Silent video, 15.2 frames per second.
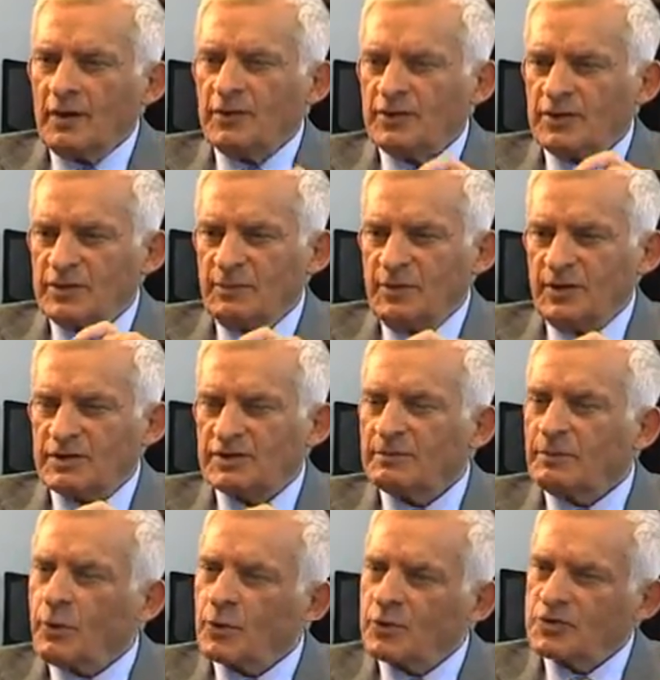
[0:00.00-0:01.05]
It means
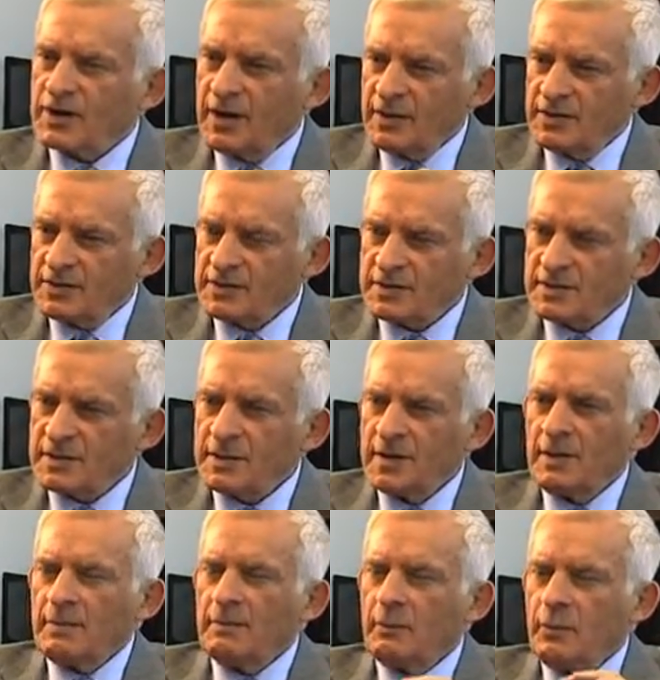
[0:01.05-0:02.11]
more changes,
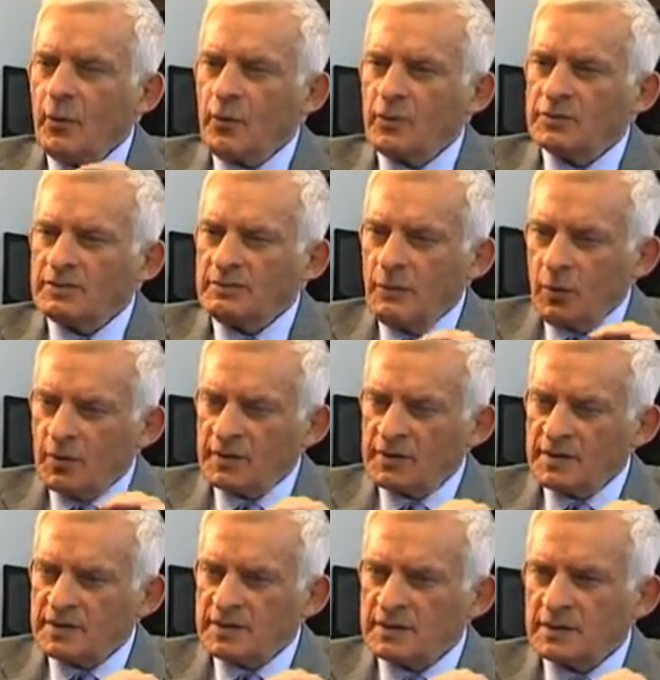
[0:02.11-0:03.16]
more
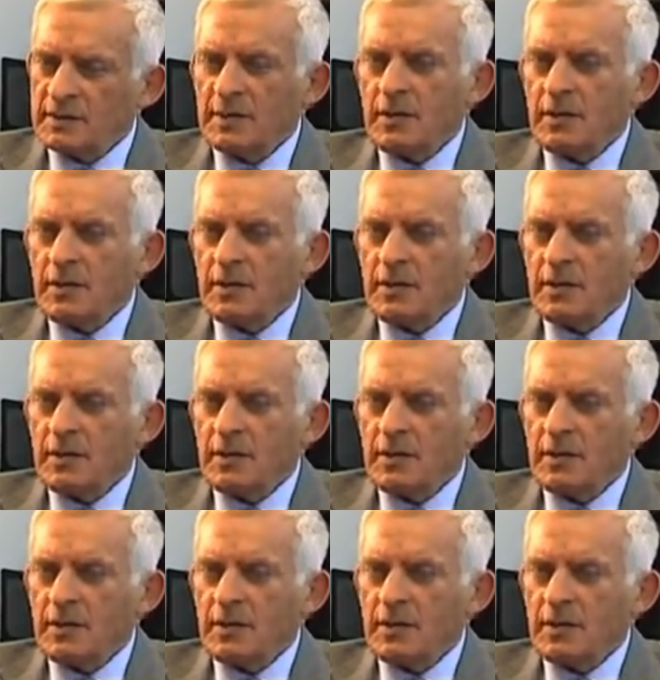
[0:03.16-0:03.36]
democracy,